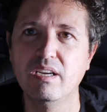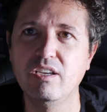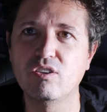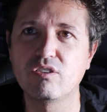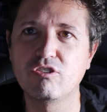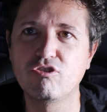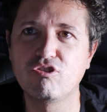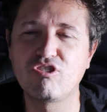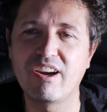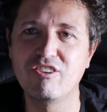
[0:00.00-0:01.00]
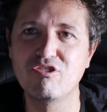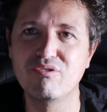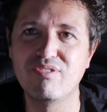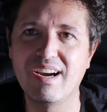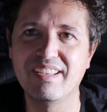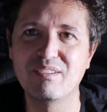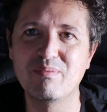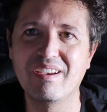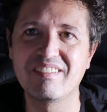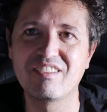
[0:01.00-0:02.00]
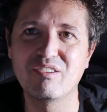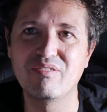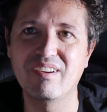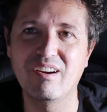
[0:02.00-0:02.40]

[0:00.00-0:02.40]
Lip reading: in order to try to find the best of